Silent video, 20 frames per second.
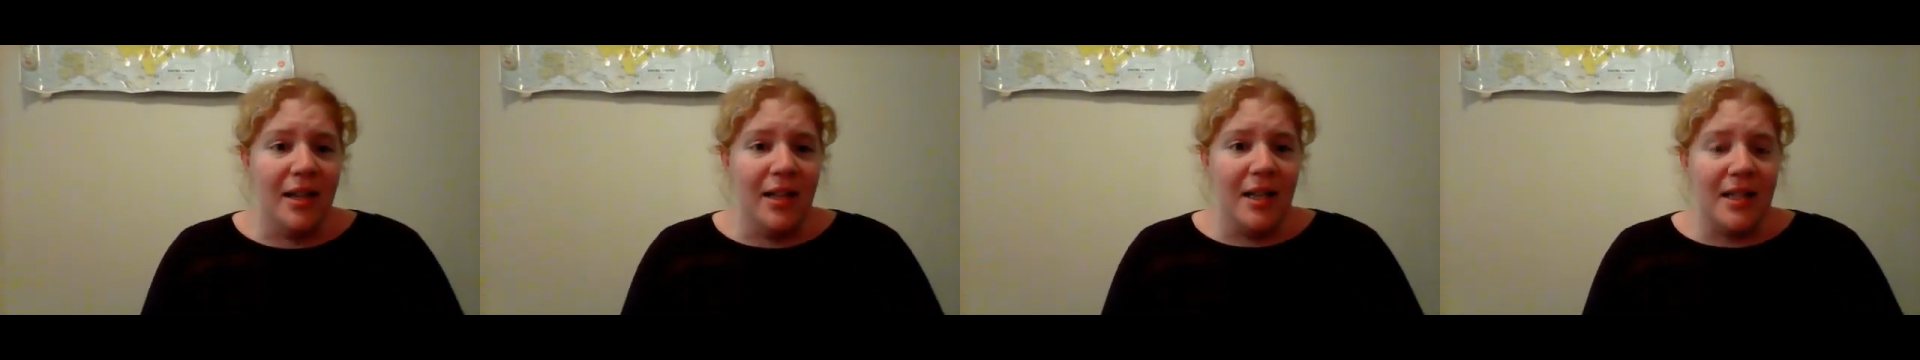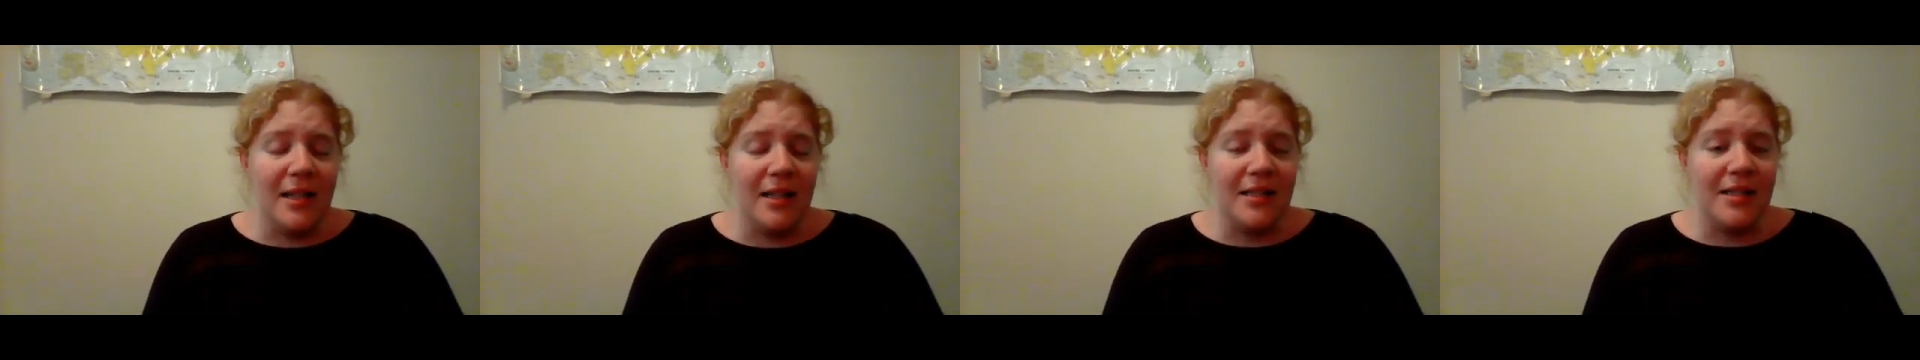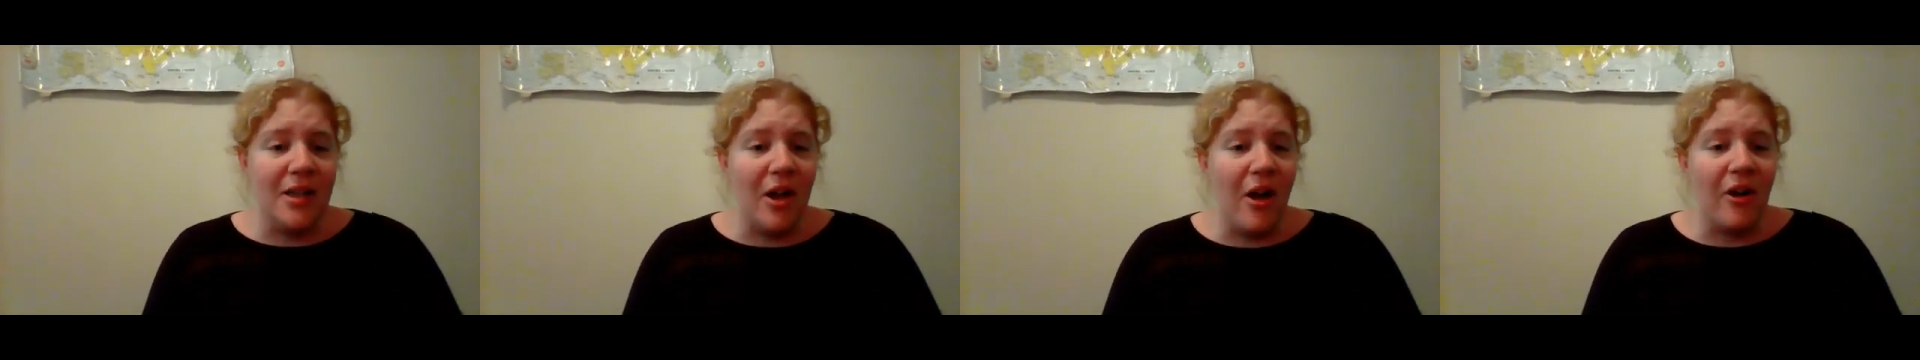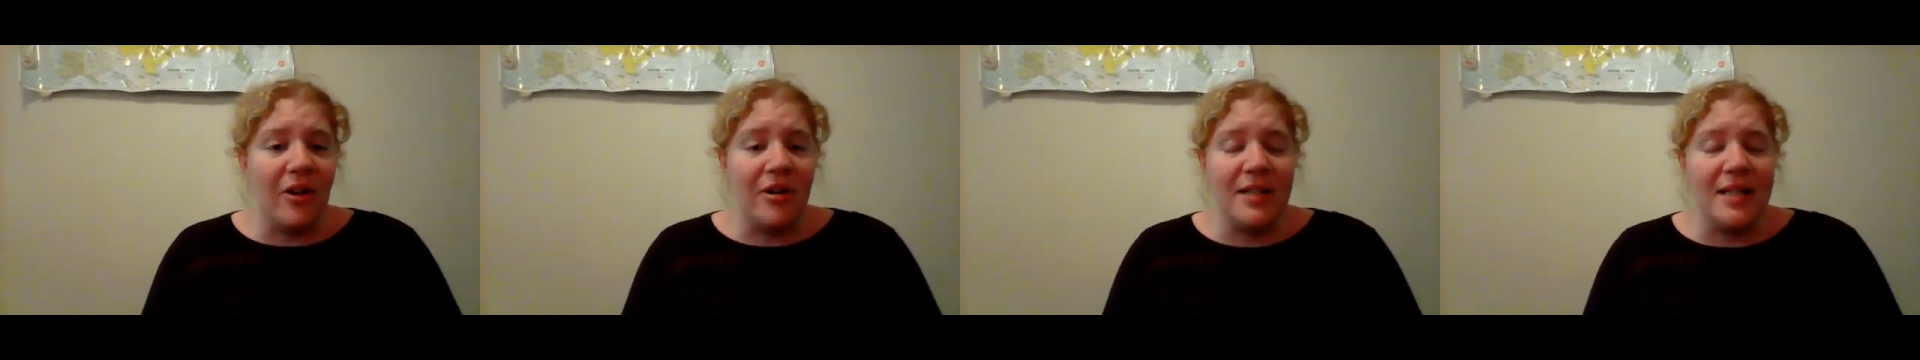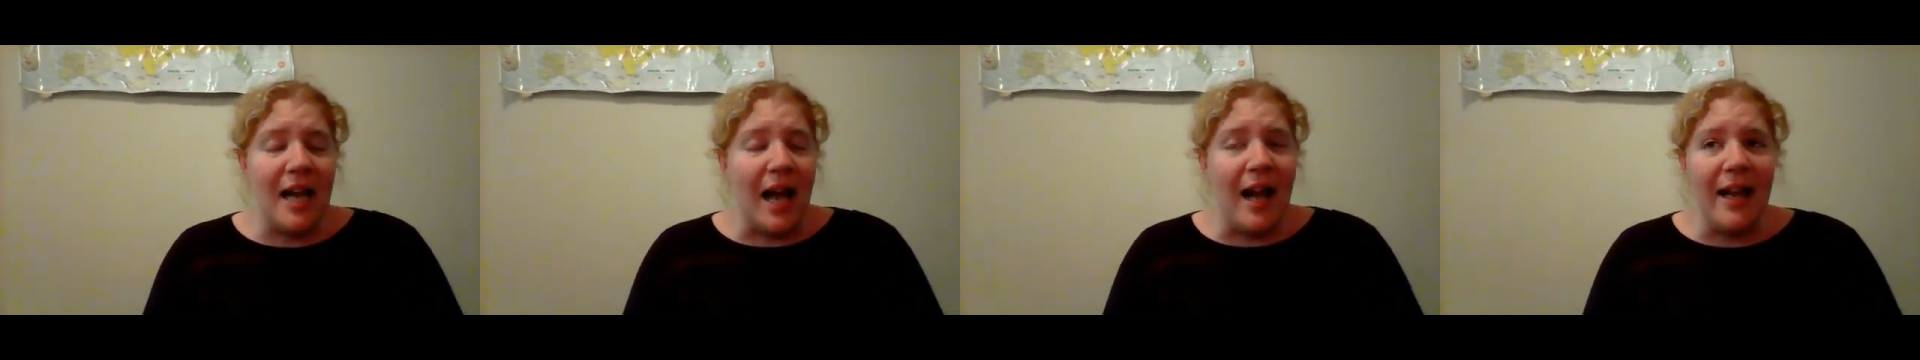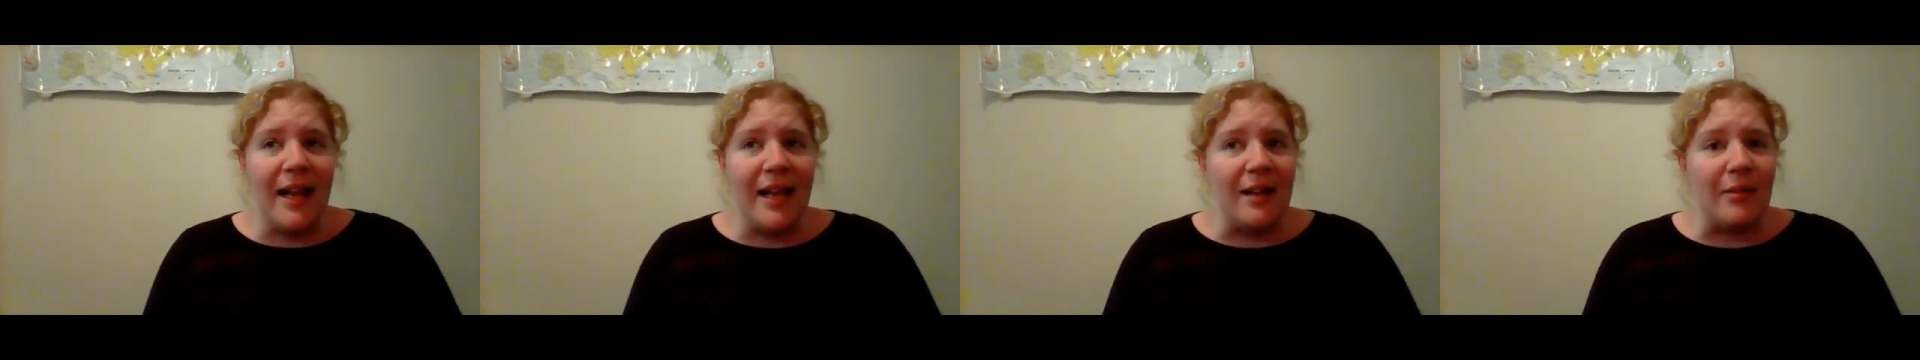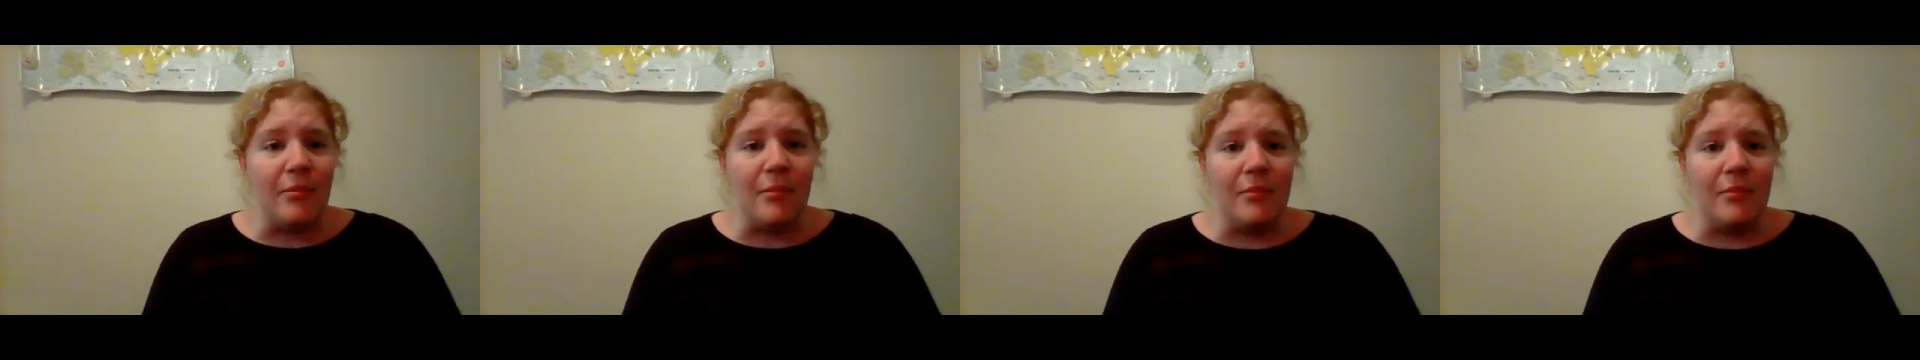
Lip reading: This is a hard time.